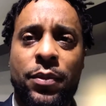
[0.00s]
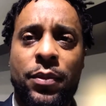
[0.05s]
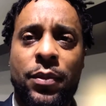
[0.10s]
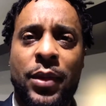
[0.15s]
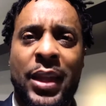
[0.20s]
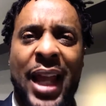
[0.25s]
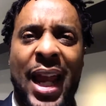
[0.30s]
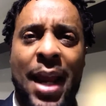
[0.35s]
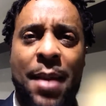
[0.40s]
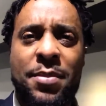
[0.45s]

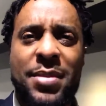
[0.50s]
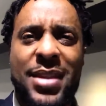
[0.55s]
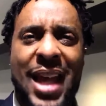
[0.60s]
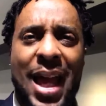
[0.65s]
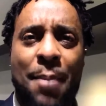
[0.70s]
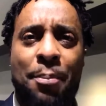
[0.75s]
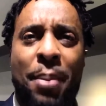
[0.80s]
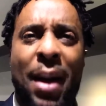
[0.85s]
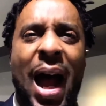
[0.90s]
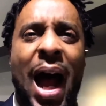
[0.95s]
Names
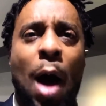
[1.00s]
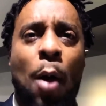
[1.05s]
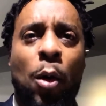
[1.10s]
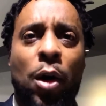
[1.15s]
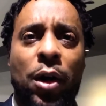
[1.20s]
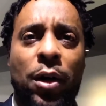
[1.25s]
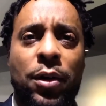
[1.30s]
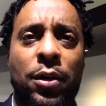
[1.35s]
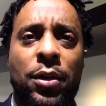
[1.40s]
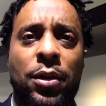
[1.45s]
got power.
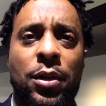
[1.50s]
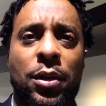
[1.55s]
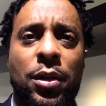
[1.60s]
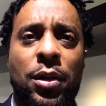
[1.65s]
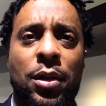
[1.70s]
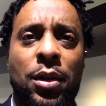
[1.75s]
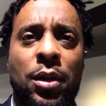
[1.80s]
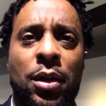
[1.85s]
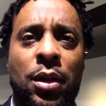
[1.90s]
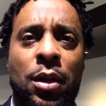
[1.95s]

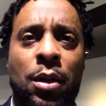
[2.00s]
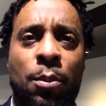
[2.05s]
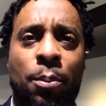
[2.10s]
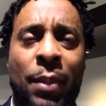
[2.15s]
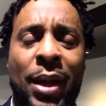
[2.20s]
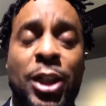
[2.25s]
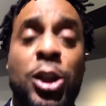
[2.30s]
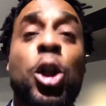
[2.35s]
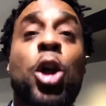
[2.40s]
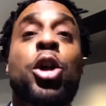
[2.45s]

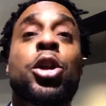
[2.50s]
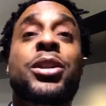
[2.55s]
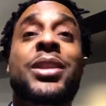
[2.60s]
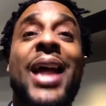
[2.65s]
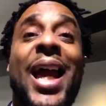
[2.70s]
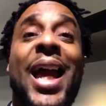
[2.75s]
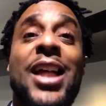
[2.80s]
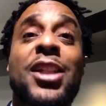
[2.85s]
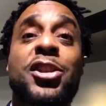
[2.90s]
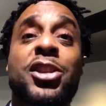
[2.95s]
Make sure you
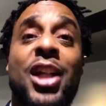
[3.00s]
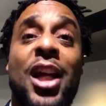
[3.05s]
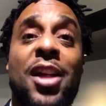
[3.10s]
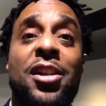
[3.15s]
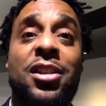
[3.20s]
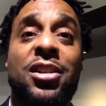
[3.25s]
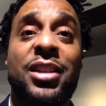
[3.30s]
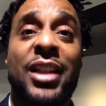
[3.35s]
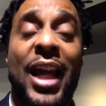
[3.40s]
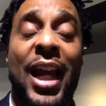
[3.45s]
say in
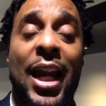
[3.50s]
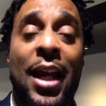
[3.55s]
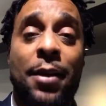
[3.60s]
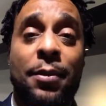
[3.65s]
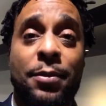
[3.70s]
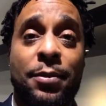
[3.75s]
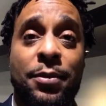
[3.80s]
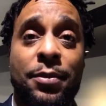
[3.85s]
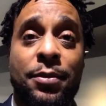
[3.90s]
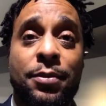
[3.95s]
Jesus' name.
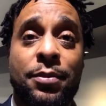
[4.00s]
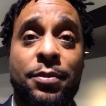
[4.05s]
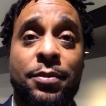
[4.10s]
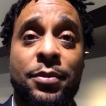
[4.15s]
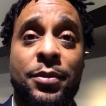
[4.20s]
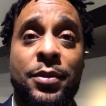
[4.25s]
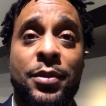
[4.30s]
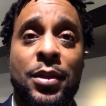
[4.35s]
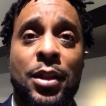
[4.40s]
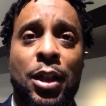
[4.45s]

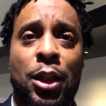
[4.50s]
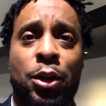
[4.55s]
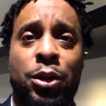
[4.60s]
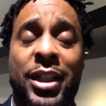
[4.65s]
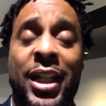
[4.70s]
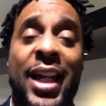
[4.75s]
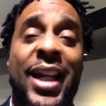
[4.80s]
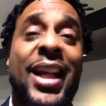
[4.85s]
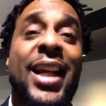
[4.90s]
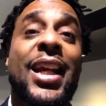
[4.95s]
You
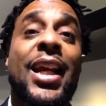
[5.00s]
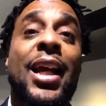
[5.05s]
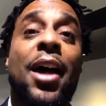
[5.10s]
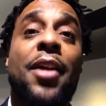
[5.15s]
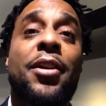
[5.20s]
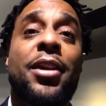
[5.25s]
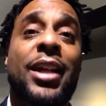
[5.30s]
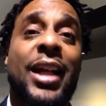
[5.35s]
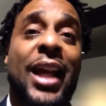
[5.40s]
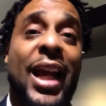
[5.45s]
say in any
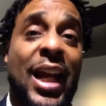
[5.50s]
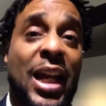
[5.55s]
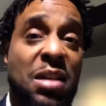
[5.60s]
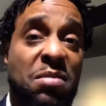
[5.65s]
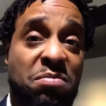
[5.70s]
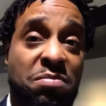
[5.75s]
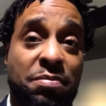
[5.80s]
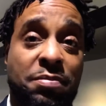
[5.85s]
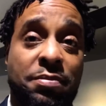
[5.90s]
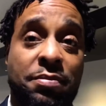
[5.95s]
other name,
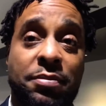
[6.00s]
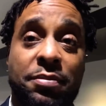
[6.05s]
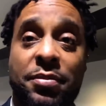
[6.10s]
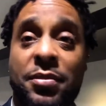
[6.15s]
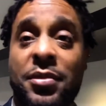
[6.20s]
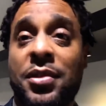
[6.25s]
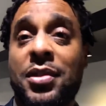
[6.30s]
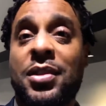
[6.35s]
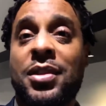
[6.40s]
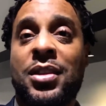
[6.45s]

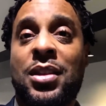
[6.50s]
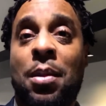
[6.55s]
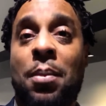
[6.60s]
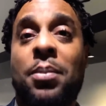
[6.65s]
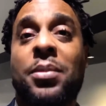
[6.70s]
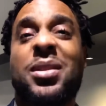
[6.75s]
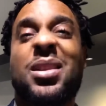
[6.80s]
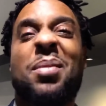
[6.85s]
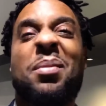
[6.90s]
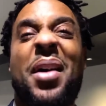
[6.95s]
some,
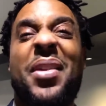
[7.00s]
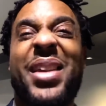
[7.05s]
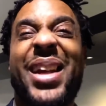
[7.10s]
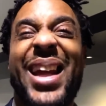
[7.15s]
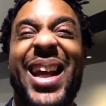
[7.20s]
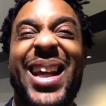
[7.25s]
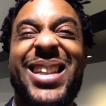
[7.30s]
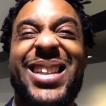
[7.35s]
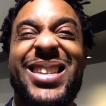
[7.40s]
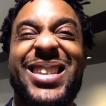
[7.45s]
some other
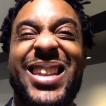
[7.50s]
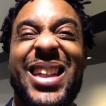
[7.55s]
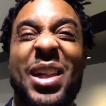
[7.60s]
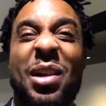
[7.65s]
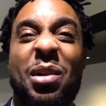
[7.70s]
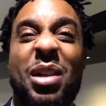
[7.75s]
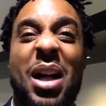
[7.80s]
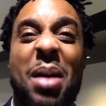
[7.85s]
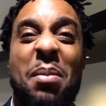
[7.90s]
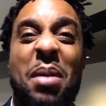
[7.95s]
entity going
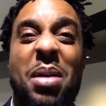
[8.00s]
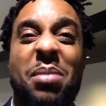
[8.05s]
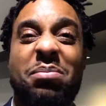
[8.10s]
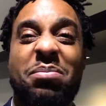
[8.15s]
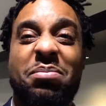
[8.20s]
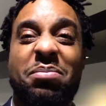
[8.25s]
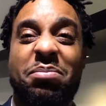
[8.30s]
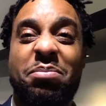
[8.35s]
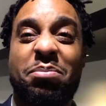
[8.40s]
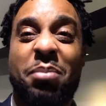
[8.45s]
to come up,
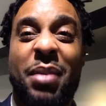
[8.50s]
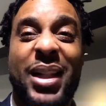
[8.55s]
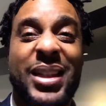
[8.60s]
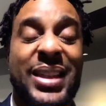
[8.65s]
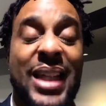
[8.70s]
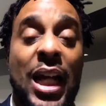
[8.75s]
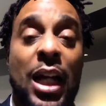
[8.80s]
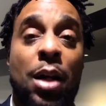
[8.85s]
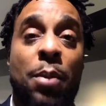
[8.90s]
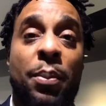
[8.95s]
but it's
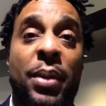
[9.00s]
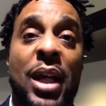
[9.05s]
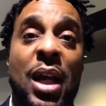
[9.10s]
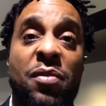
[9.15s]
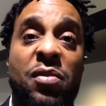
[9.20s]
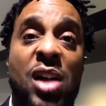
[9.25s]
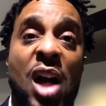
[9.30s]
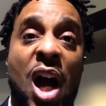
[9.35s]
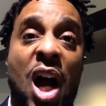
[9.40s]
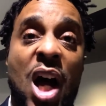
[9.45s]
not going to be of
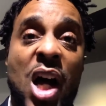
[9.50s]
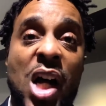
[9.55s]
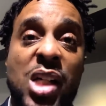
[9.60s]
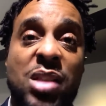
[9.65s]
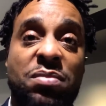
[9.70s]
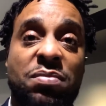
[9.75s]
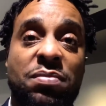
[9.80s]
God.